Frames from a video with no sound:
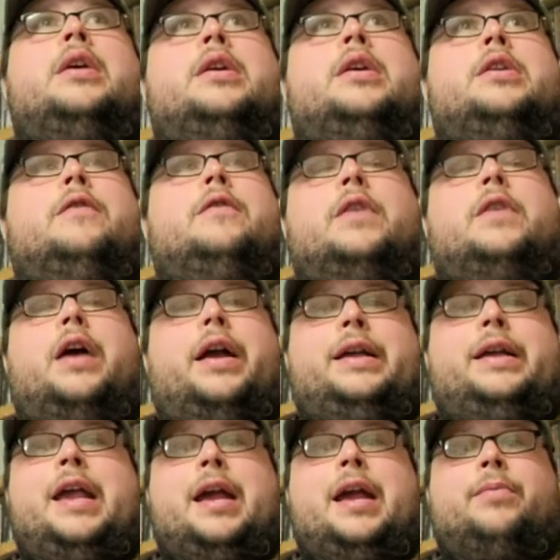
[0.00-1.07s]
you've got a
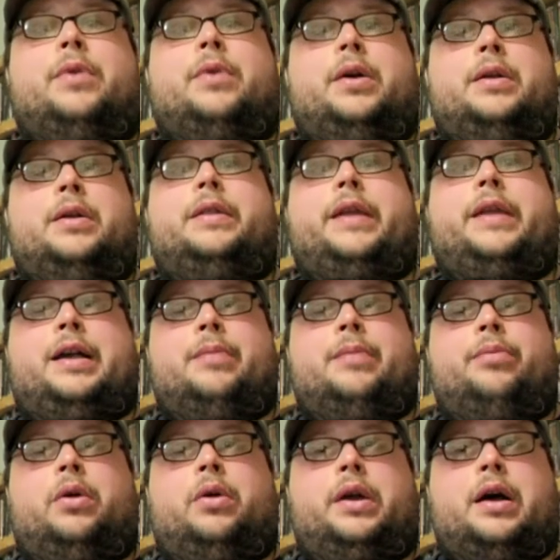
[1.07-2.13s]
camera that can
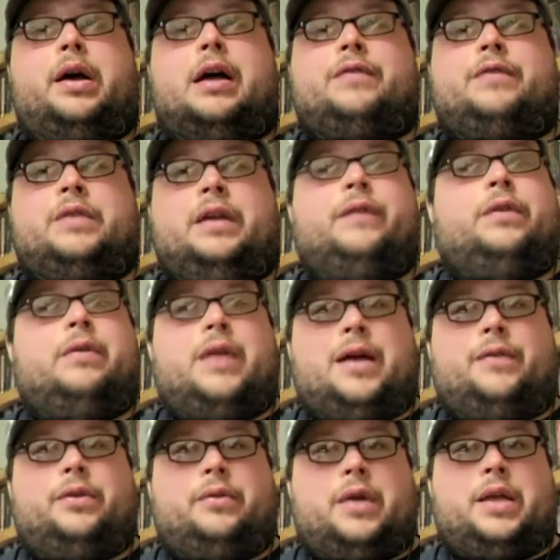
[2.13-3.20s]
pull it off if you
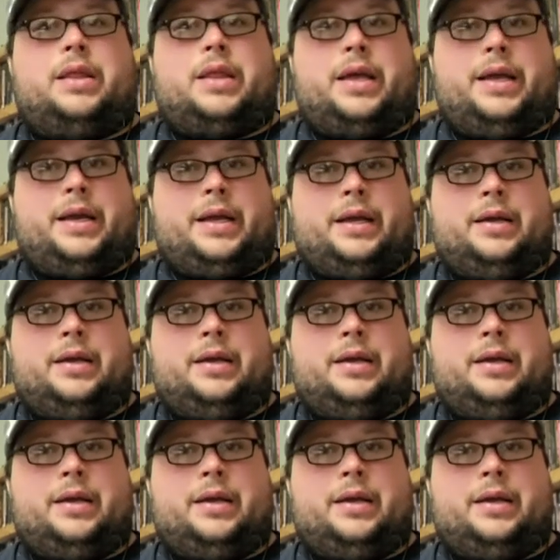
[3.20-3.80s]
have the right lighting,